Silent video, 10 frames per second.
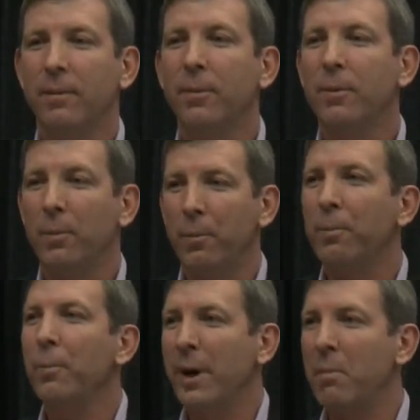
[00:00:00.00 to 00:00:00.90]
we'll,
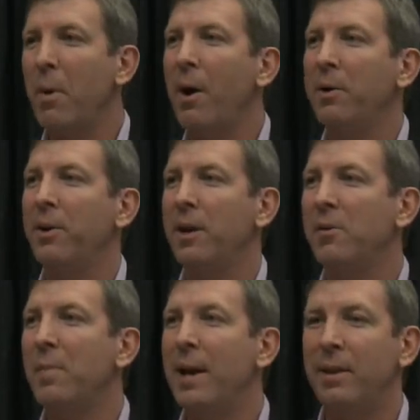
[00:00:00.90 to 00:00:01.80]
we can monitor that
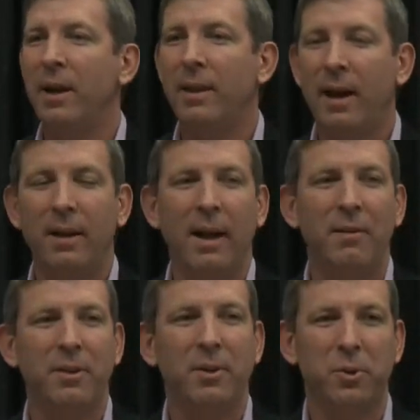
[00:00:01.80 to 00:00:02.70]
you've made that, that
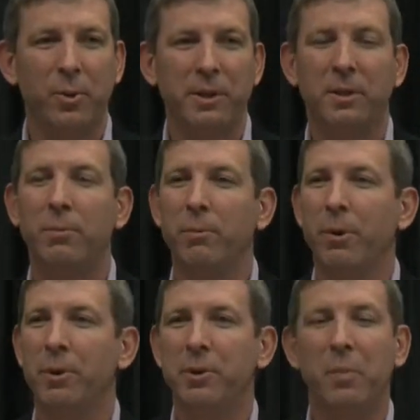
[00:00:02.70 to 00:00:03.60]
lifestyle choice and we'll
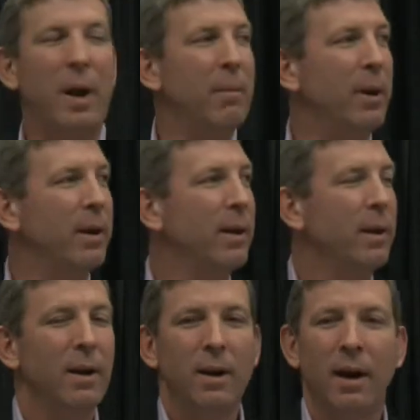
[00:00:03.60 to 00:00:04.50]
reduce your payment.
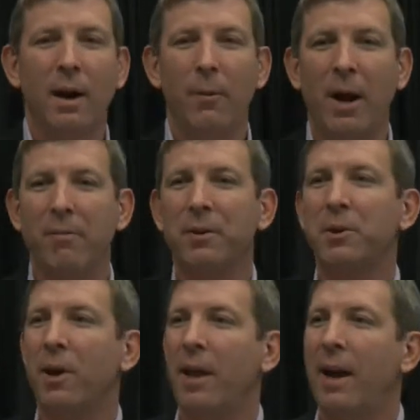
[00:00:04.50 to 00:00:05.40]
Uh, when I first
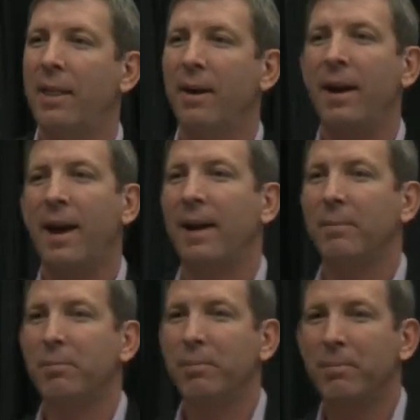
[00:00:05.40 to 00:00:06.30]
heard of that, I thought, hey,
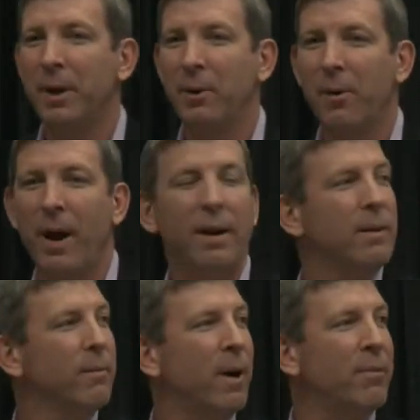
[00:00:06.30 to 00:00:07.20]
you know, great
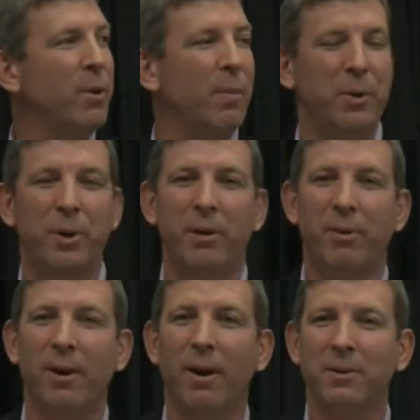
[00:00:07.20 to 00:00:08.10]
revenue opportunity
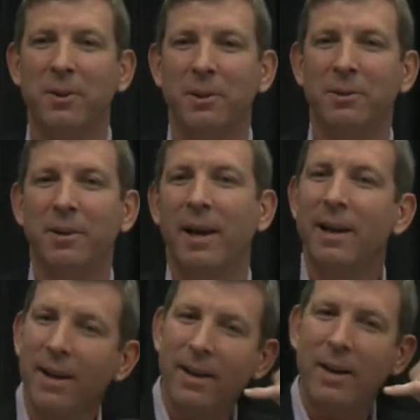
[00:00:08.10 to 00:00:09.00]
for college students. Hey,
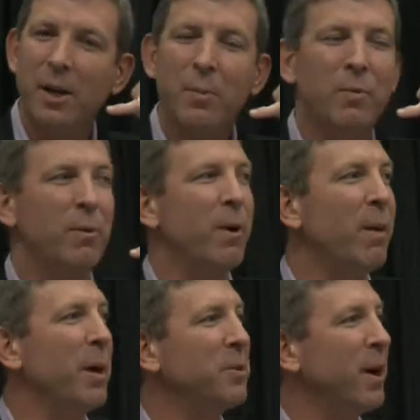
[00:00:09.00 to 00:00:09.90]
can you come over and run
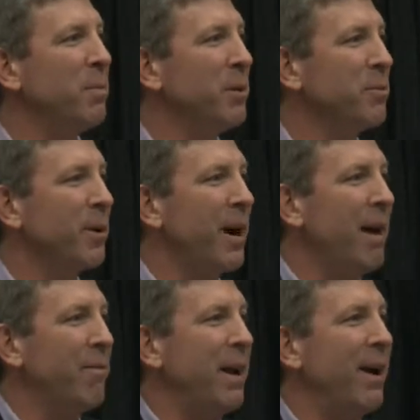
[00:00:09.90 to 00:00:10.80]
on my treadmill for
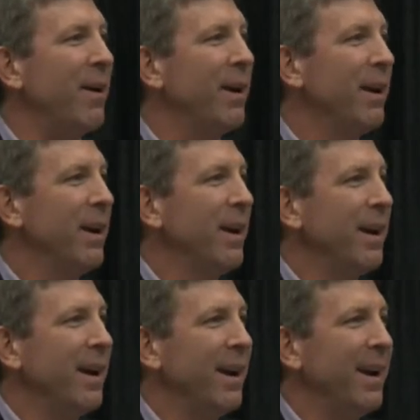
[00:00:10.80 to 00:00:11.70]
half an hour?
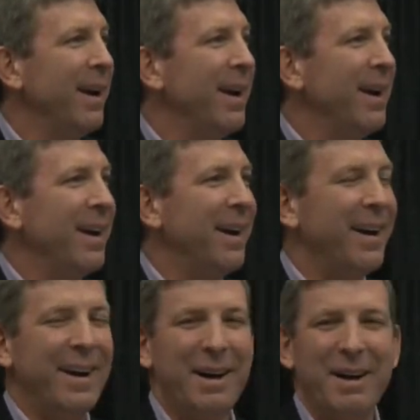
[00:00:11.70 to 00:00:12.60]

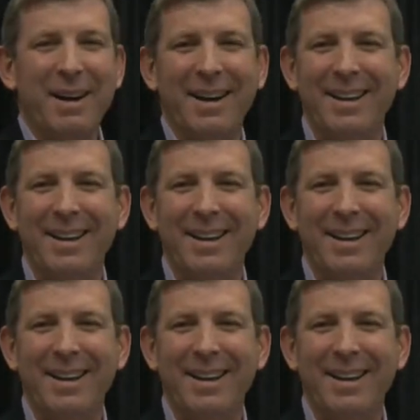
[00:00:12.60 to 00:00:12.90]
Uh,